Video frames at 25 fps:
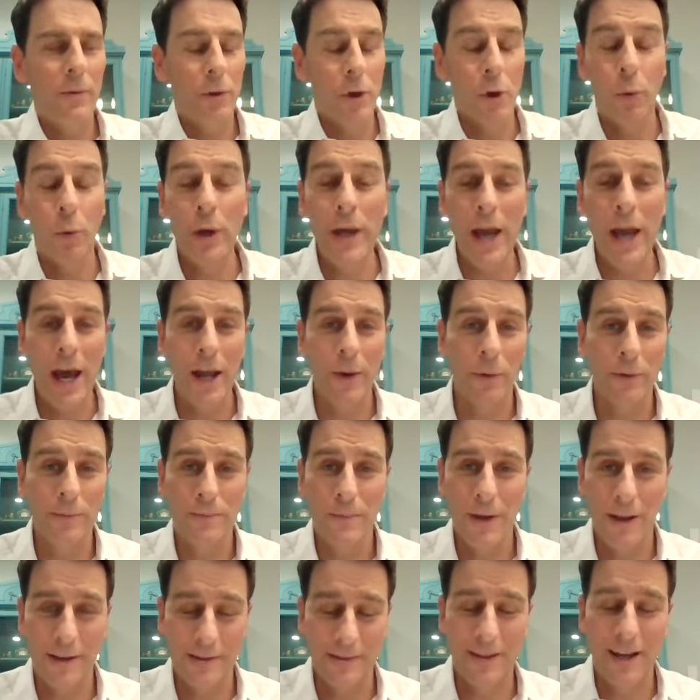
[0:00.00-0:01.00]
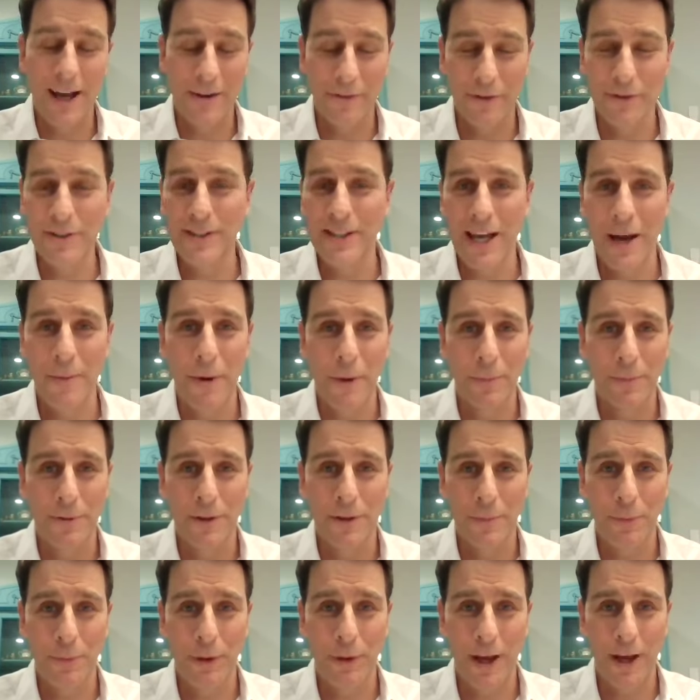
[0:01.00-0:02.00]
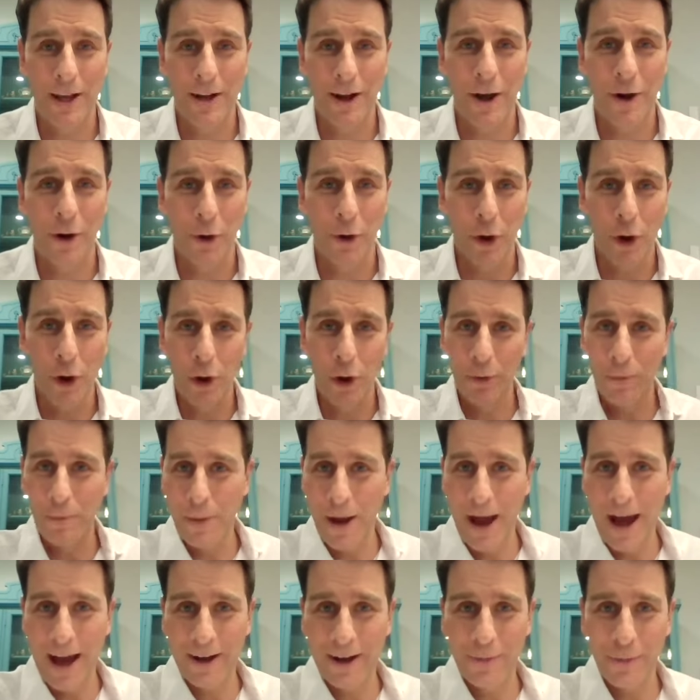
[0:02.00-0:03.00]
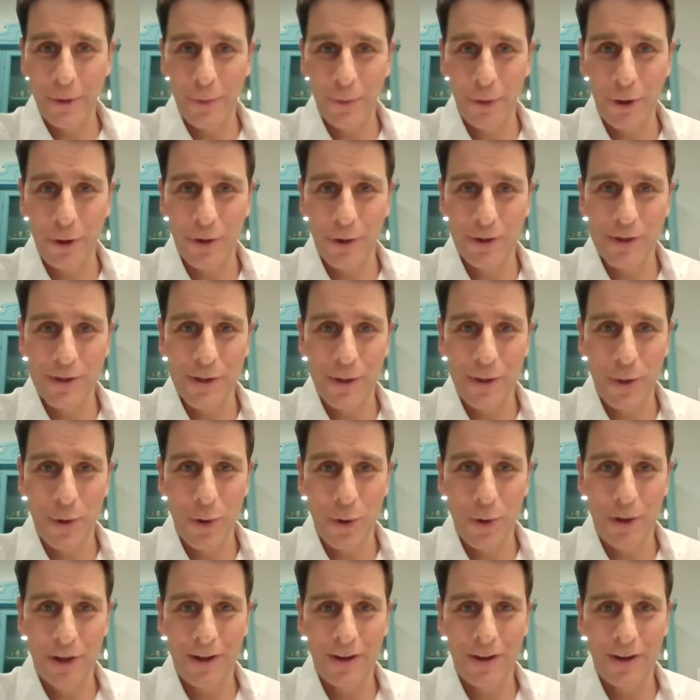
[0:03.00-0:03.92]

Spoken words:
But we had a kind of a step up to the plate on our own back when we were in school,